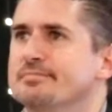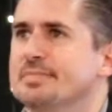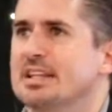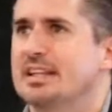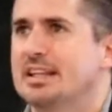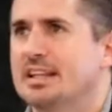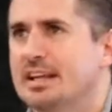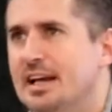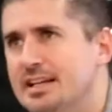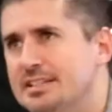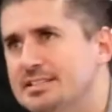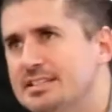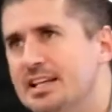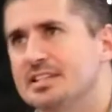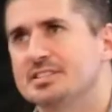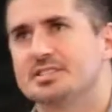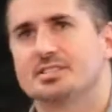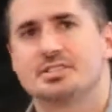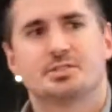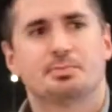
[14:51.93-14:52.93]
he kind of
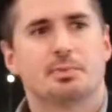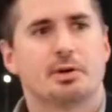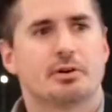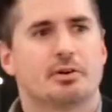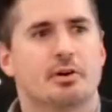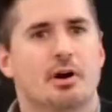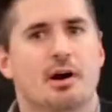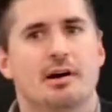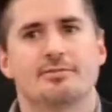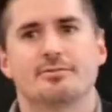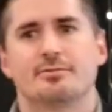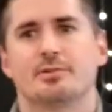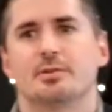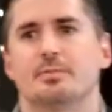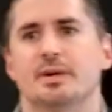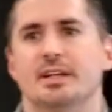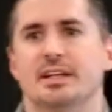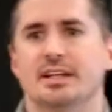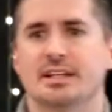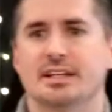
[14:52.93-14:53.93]
takes the Spirit off for a
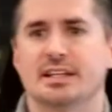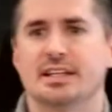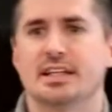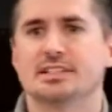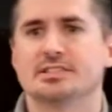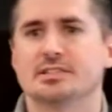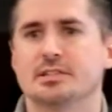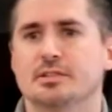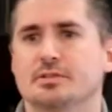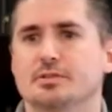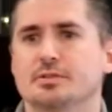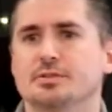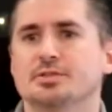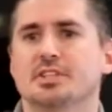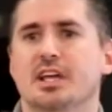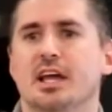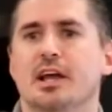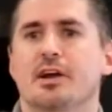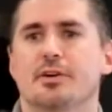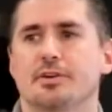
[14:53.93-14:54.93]
minute, and he gets a little
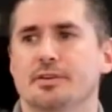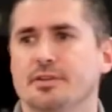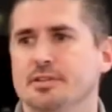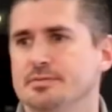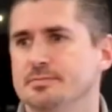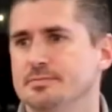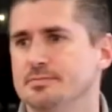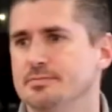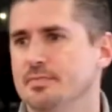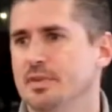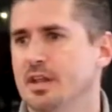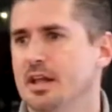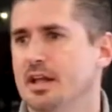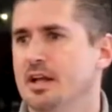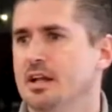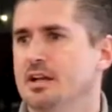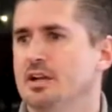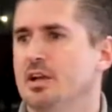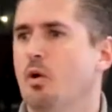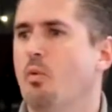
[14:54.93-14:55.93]
scared.
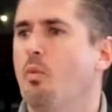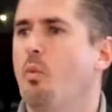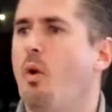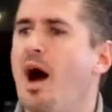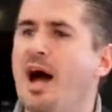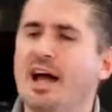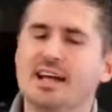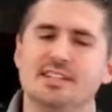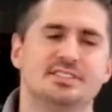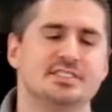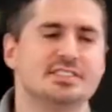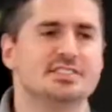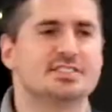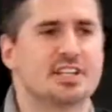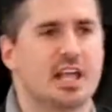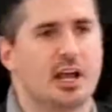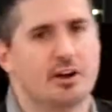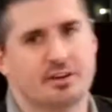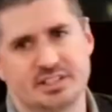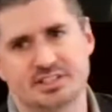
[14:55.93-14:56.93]
Now, why is he
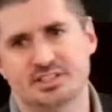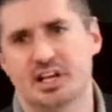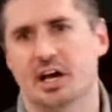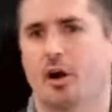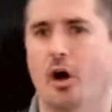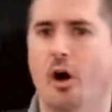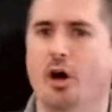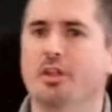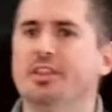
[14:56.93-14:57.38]
scared? He's got all